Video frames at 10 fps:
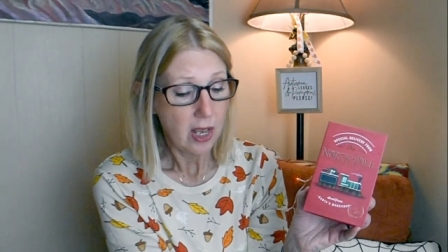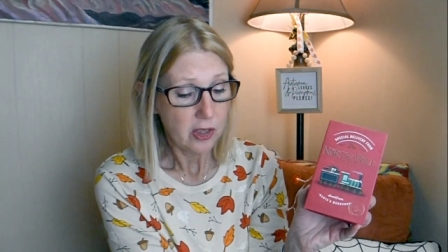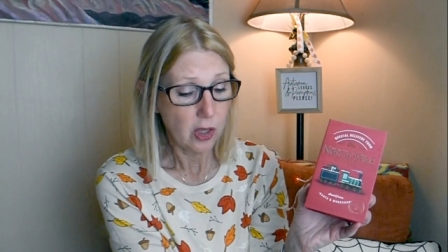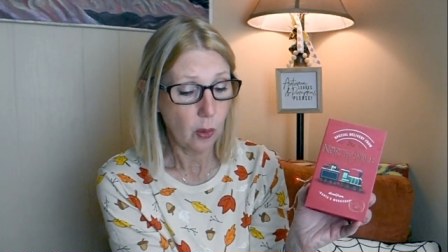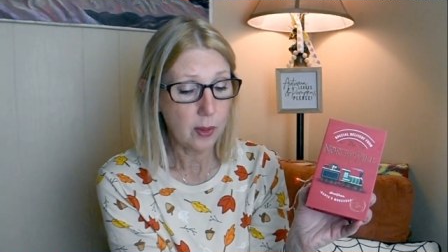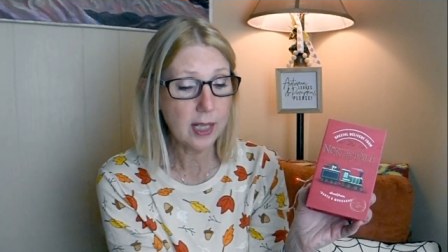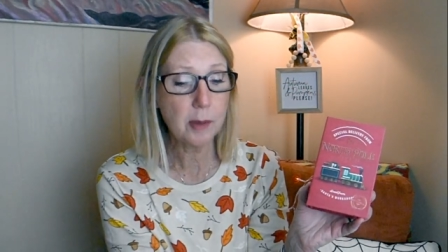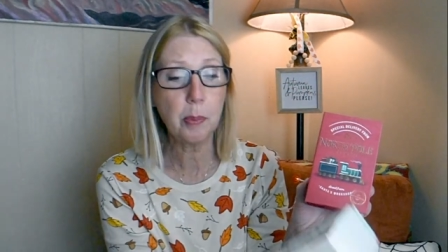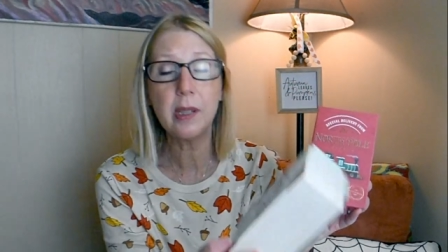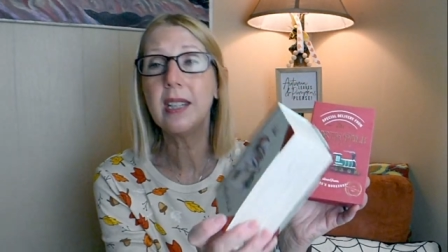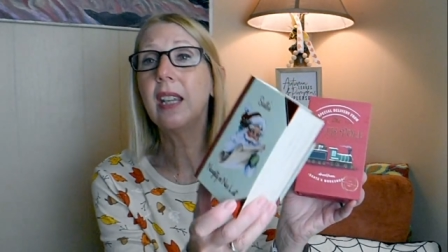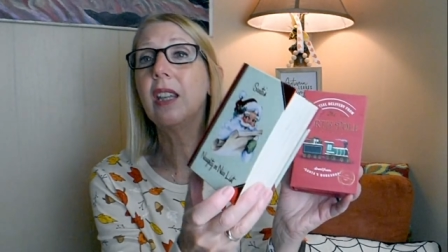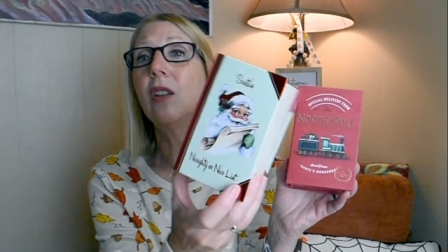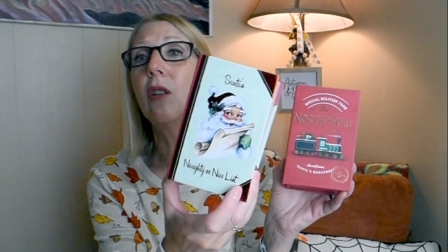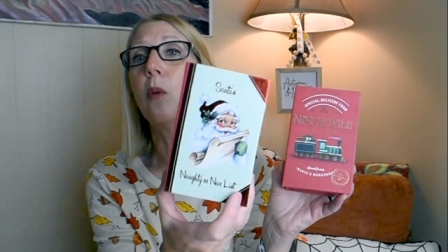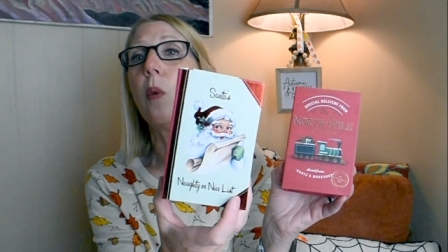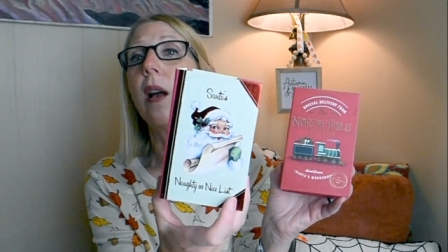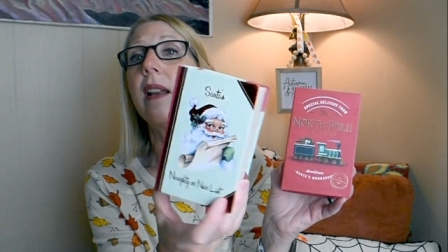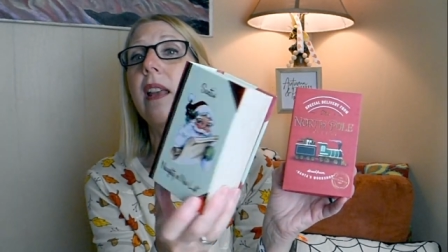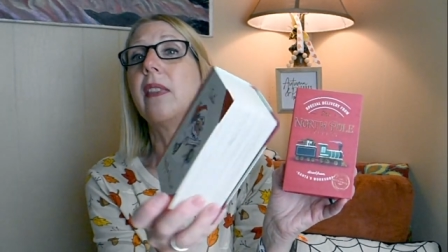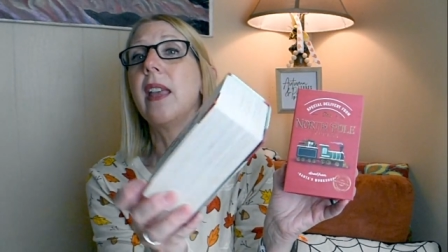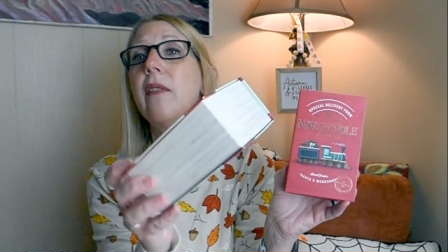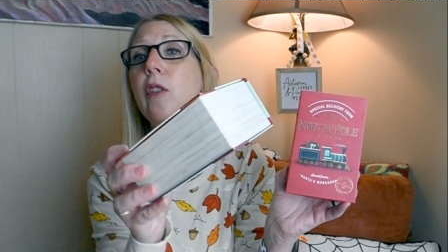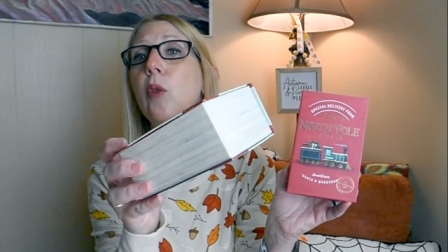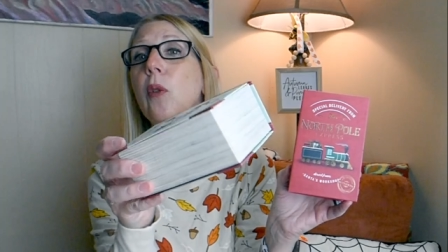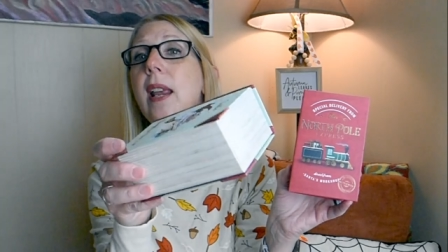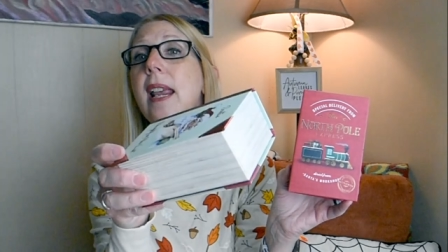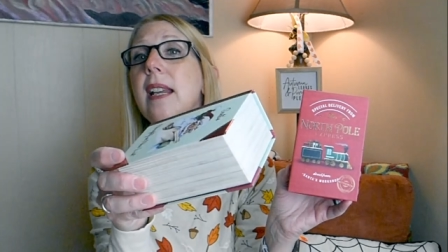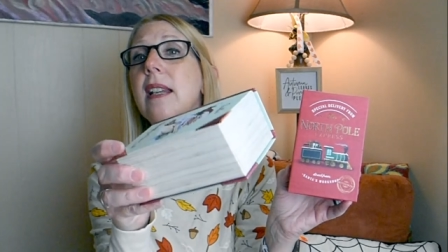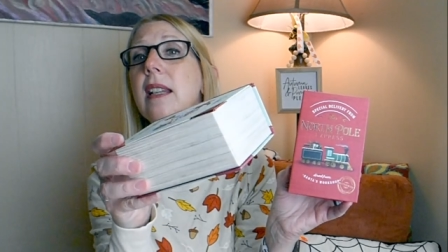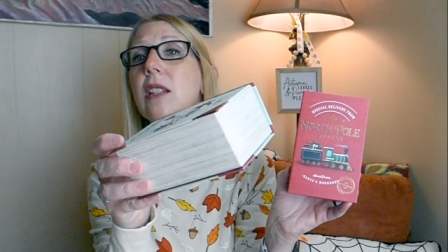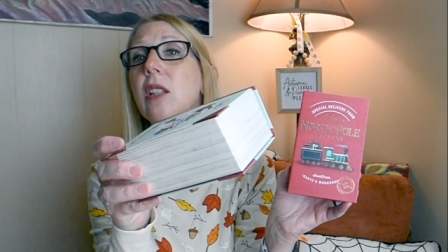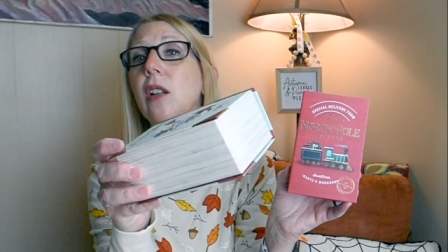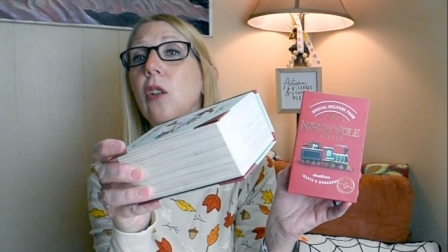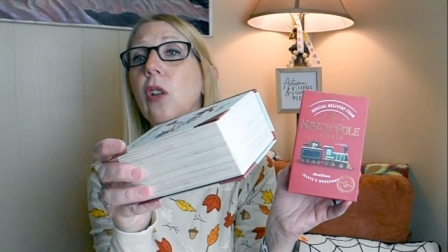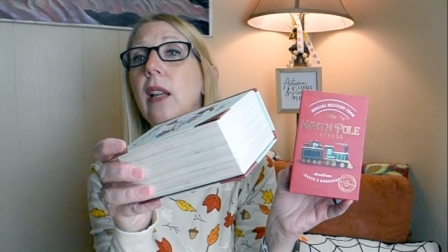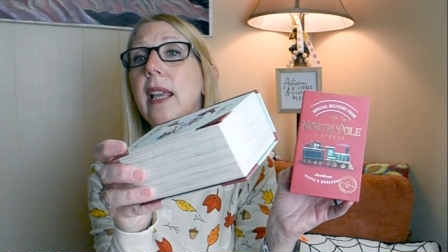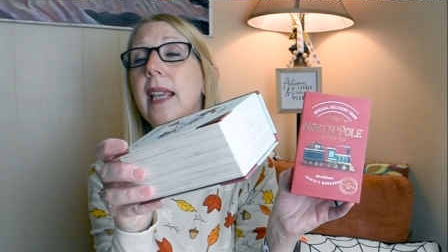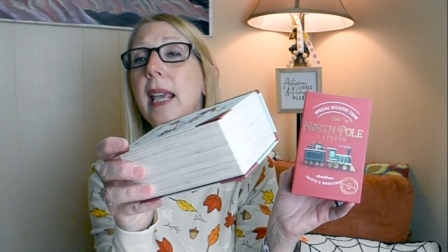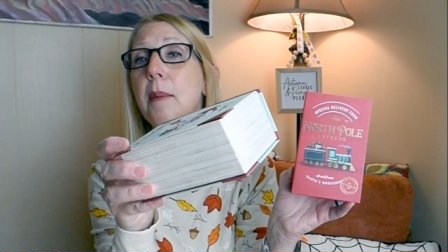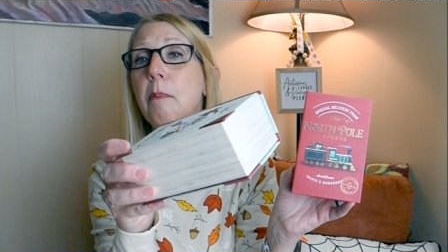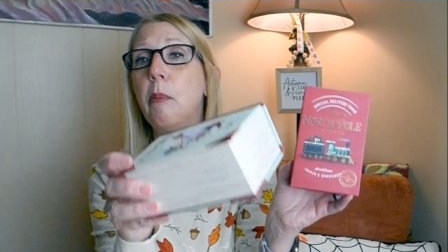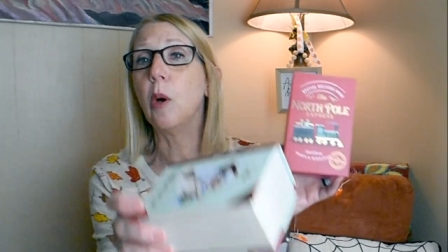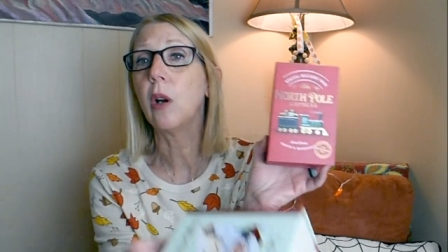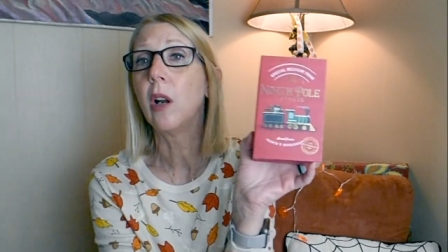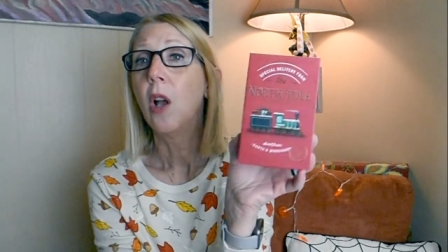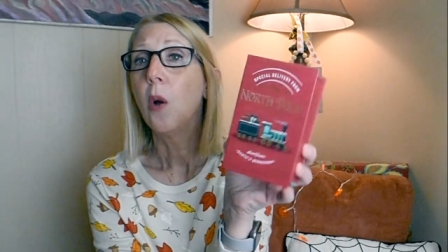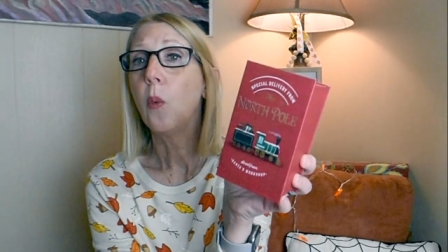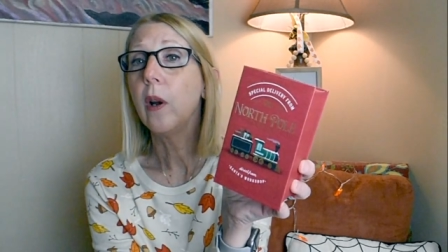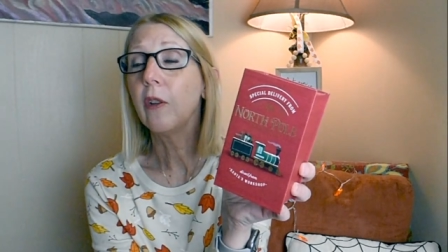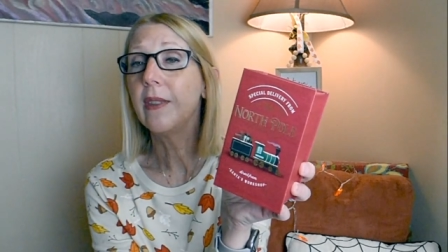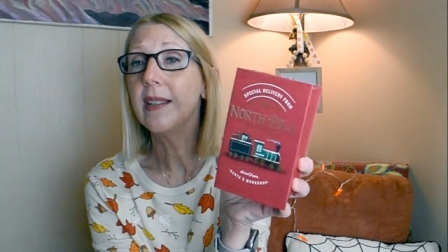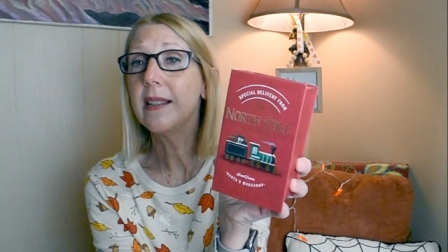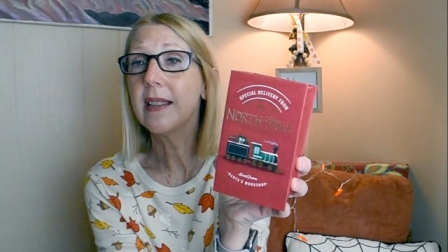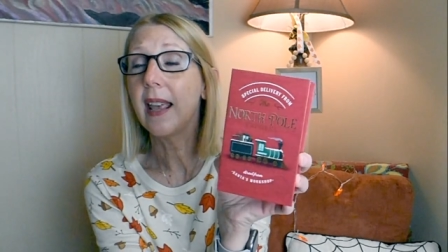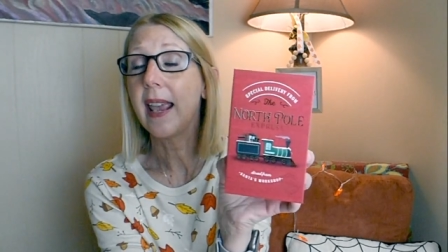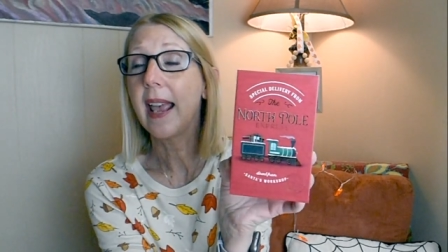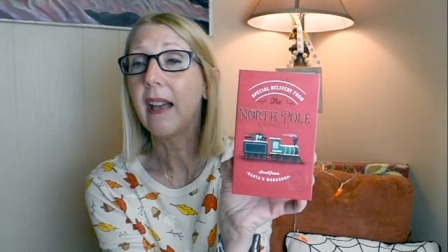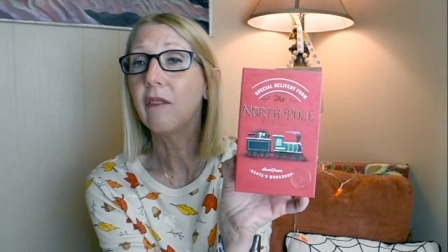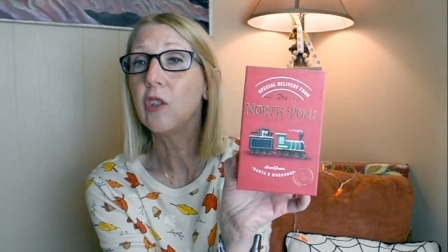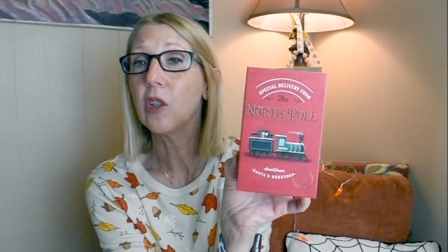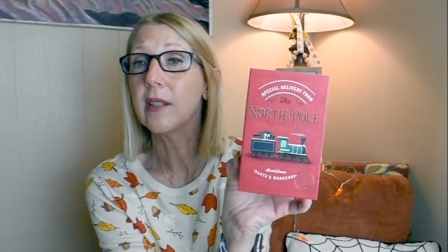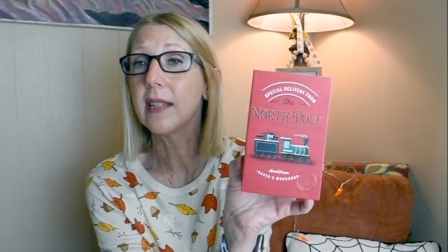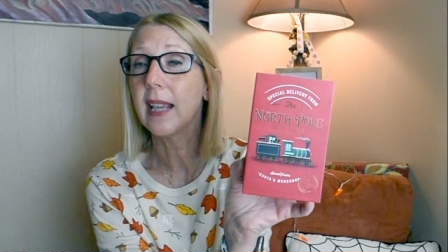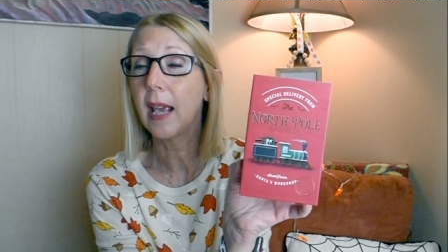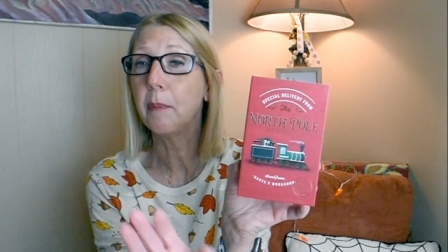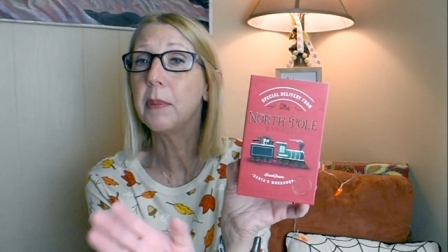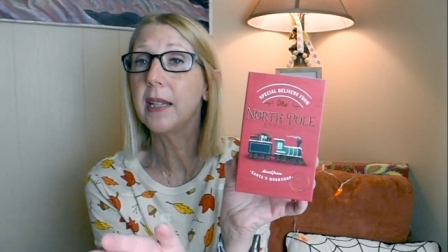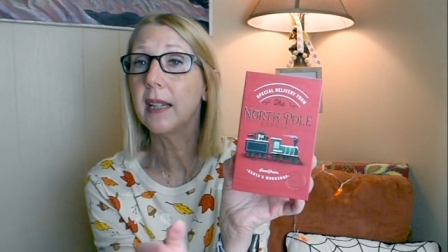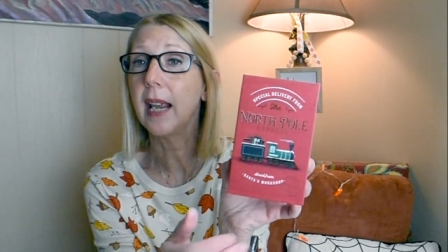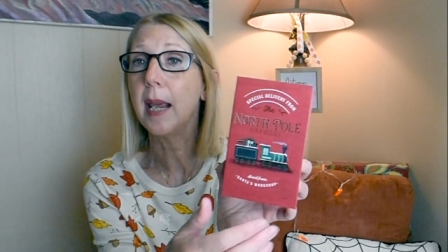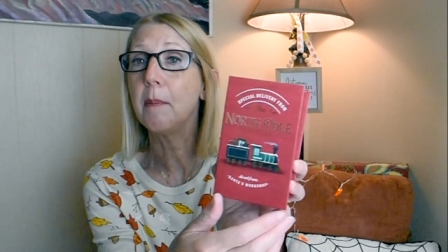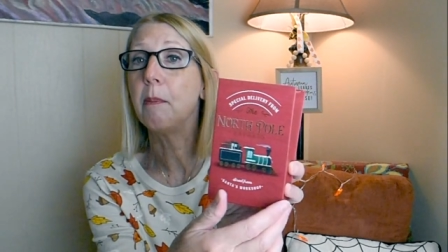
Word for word: So this particular one, they've created it to look like a book, where this they have just kept it a